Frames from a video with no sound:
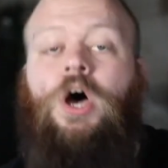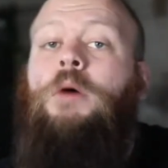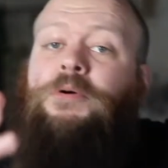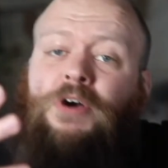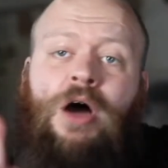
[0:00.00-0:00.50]

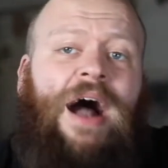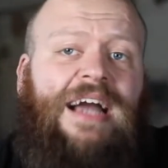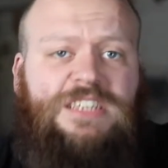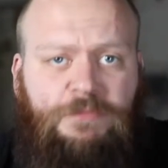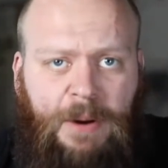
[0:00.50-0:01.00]

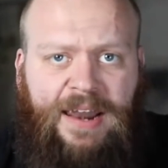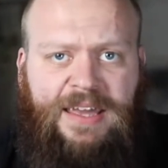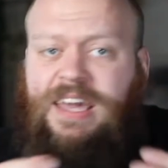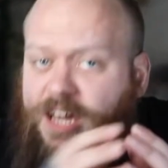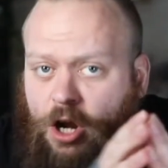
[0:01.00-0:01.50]
Proactive
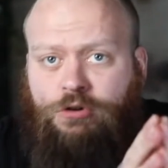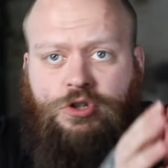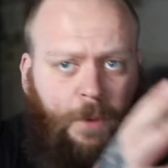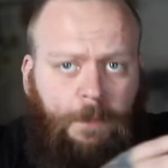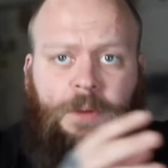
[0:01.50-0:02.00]
planning
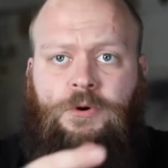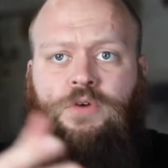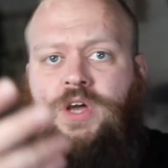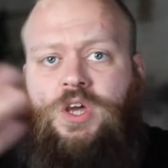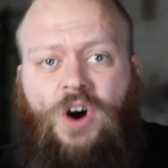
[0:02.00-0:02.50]
includes
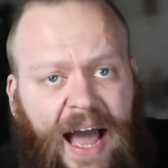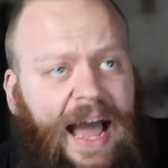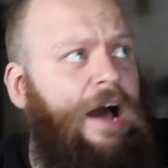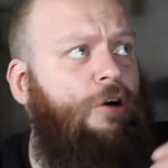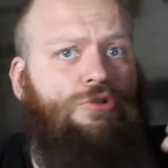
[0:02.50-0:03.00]
puppy-proofing your
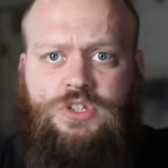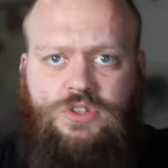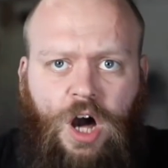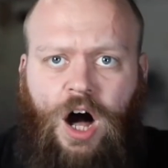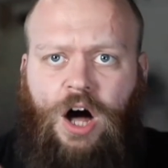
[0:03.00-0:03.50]
house
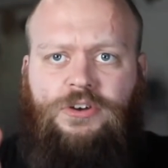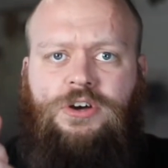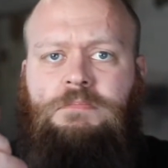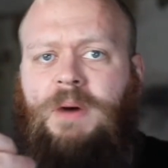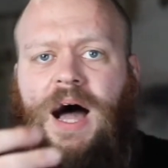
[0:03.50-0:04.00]
and
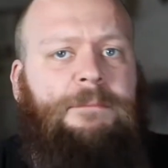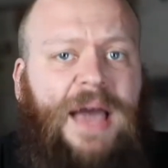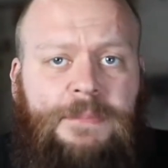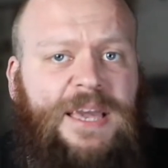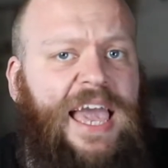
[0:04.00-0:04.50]
garden, buying
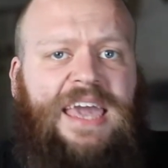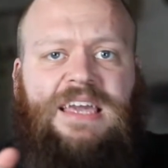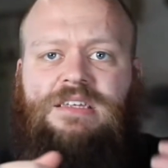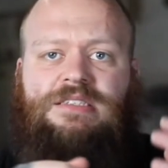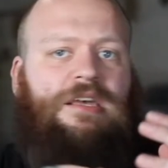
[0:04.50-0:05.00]
baby
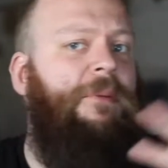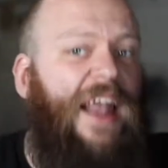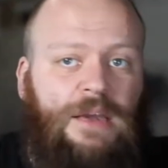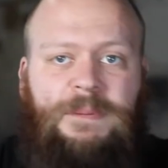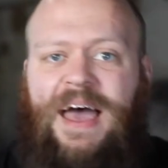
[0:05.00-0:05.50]
gates, a
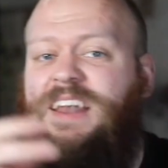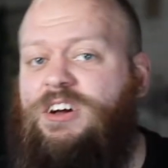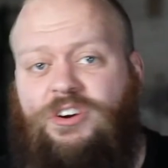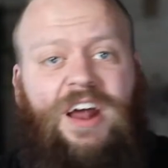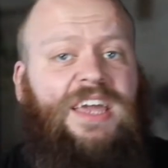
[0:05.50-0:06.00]
playpen, a
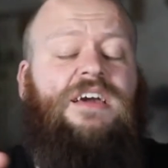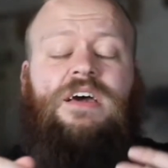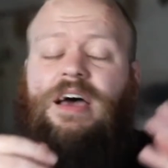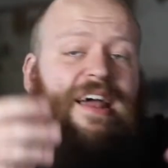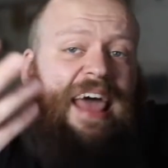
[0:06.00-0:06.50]
crate,
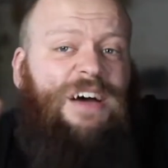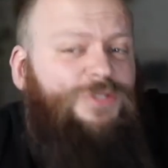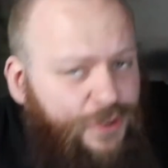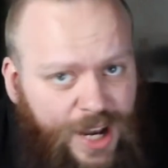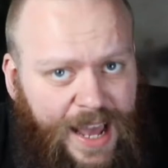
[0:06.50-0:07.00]
and
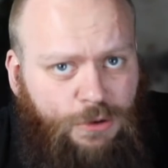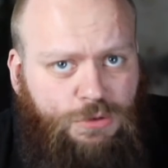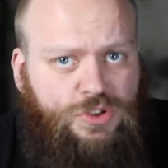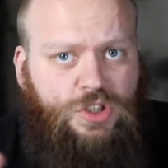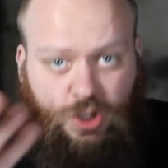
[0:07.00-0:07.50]
everything
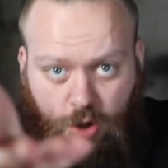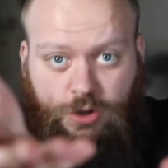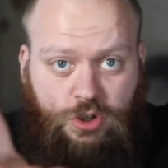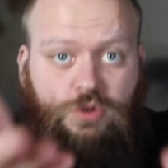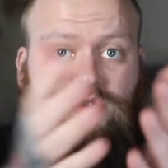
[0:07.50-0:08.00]
else that your
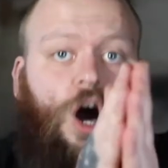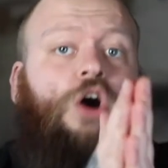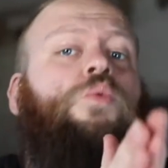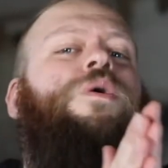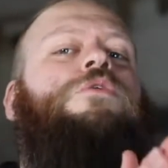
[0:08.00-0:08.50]
new
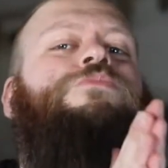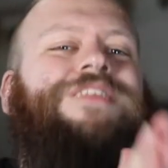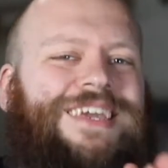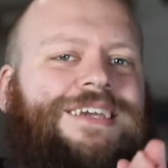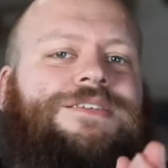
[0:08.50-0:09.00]
dog will
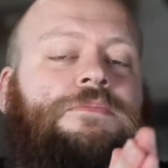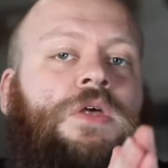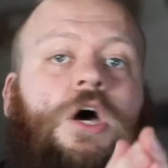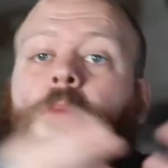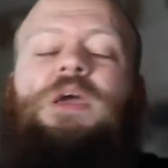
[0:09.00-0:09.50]
need.
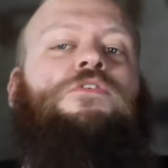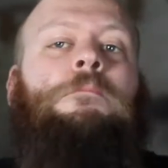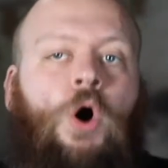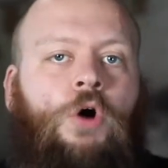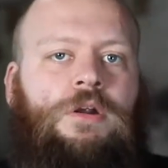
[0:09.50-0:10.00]
But even
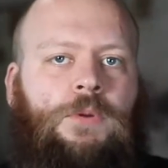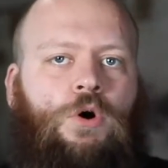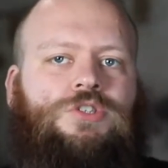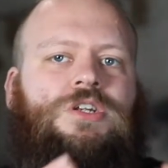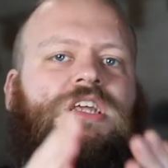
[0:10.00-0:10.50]
more
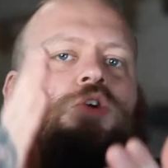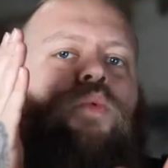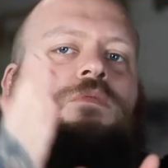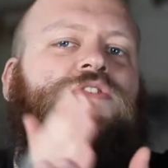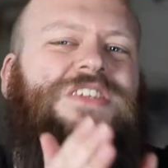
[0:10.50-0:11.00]
importantly, you want to